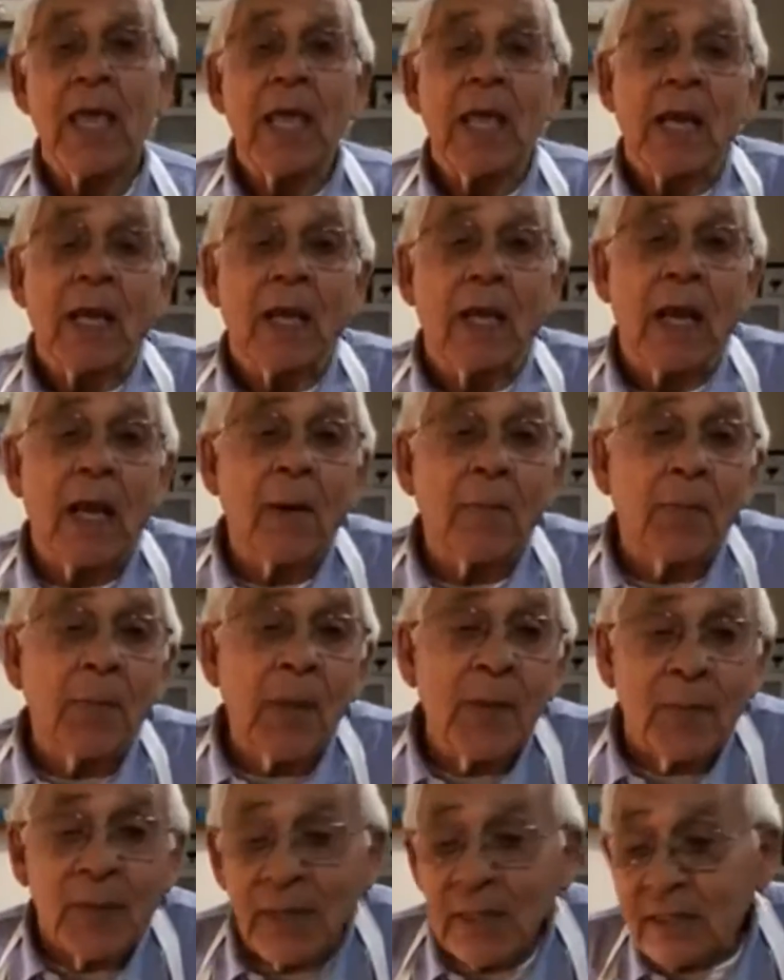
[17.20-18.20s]
A lot of
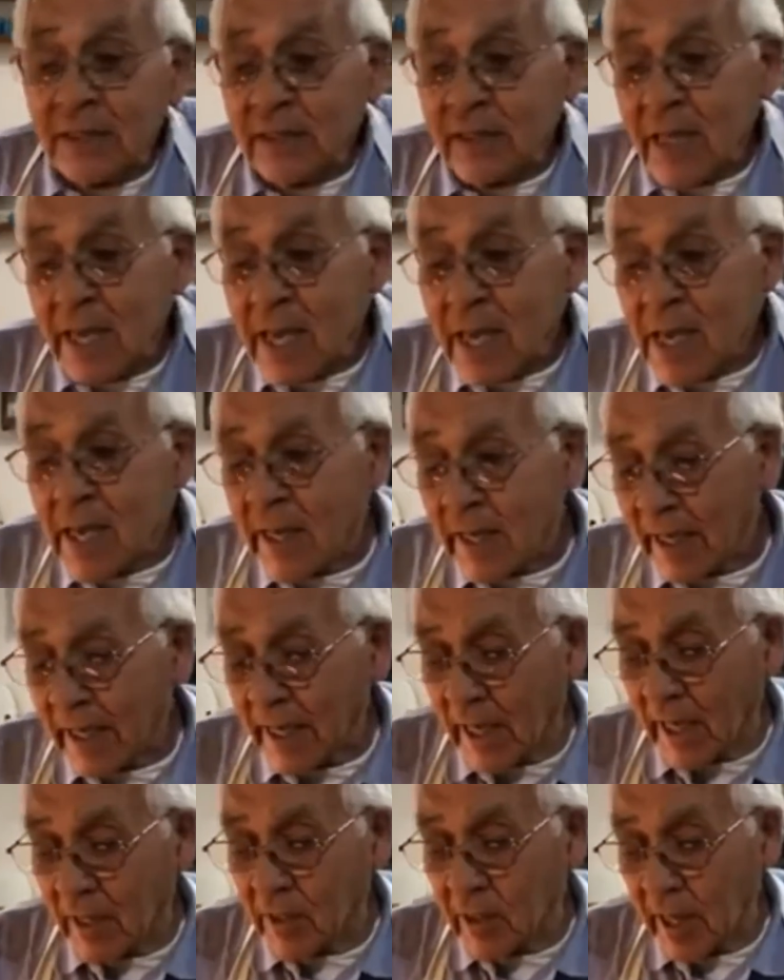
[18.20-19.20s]
people say
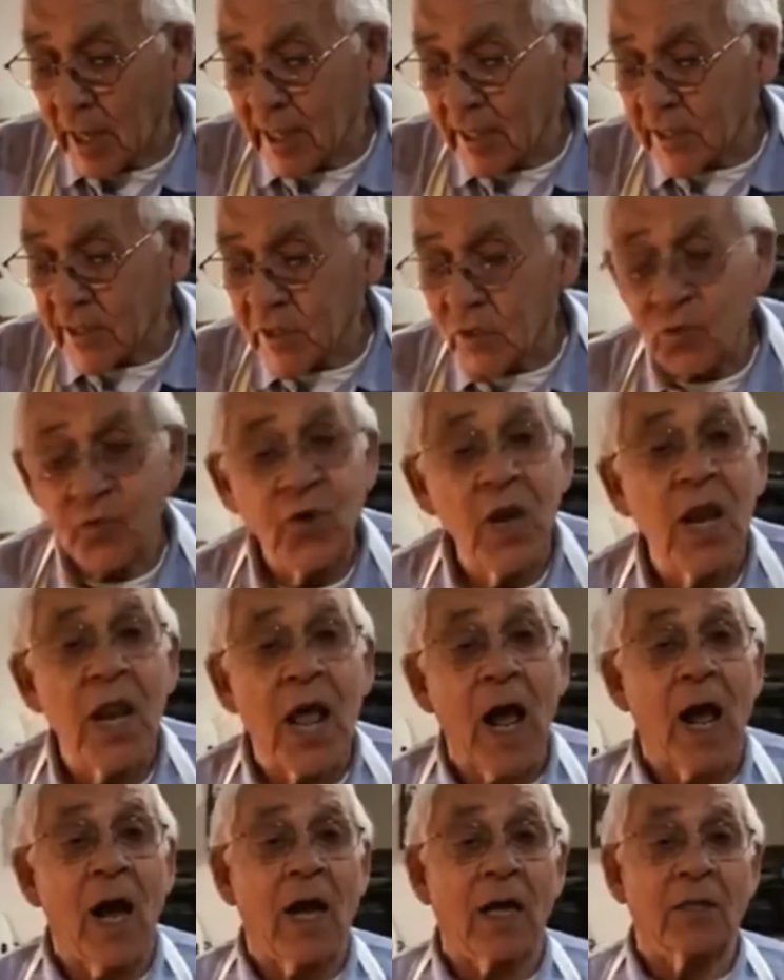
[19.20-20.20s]
that it's really
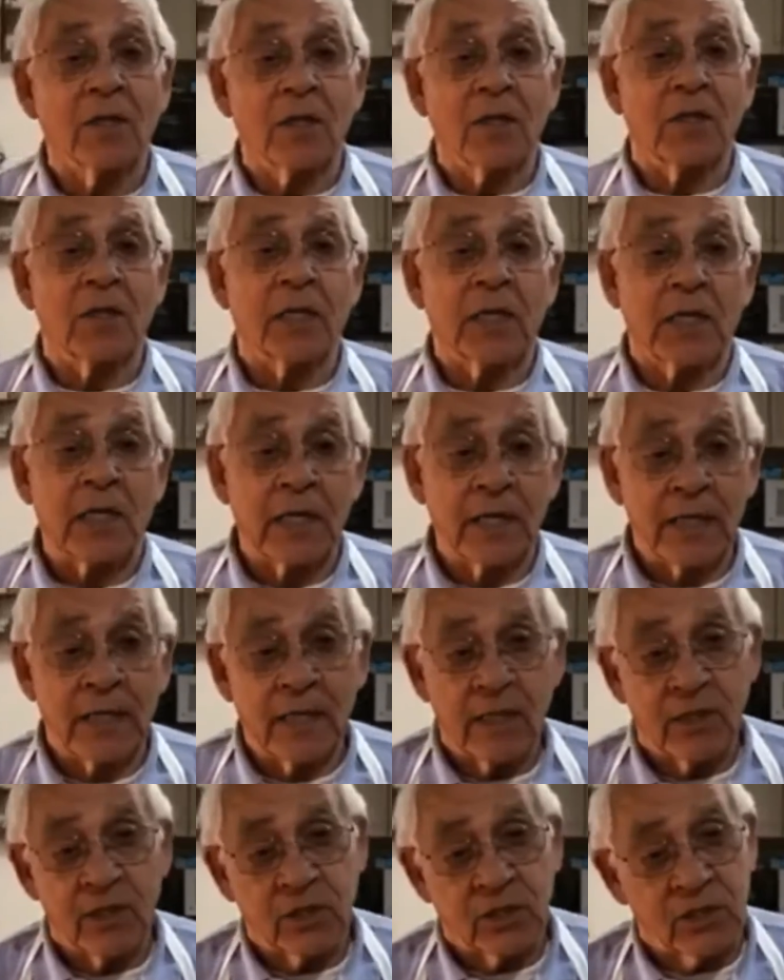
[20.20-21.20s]
hard to clean
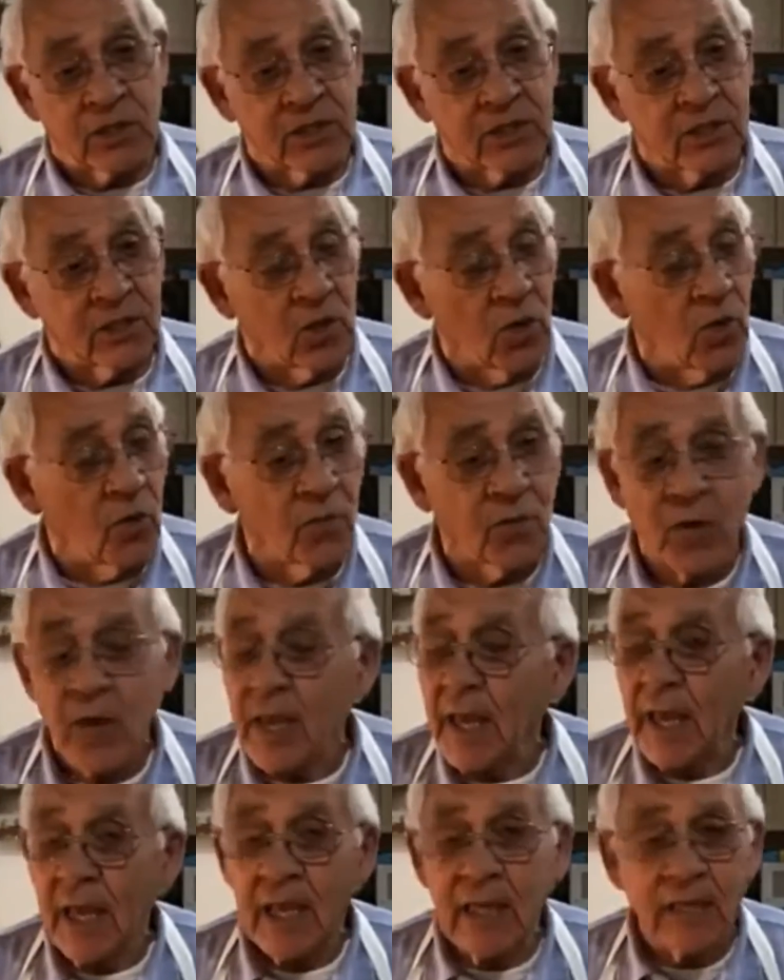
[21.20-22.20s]
this stove.
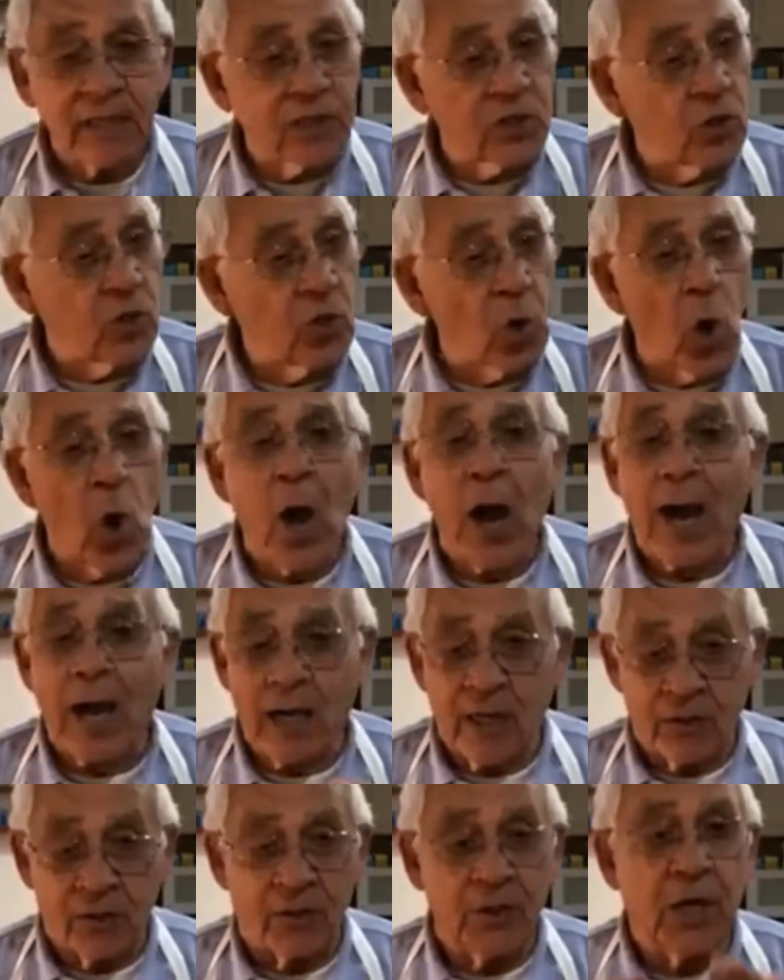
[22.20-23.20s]
It's not
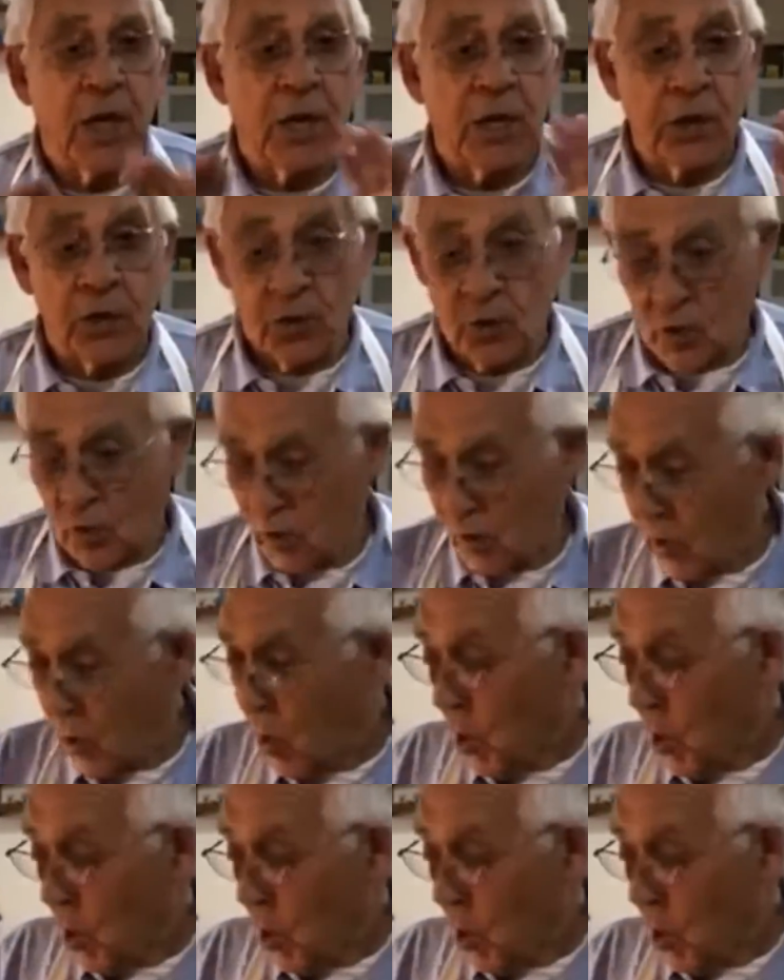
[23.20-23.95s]
hard at all.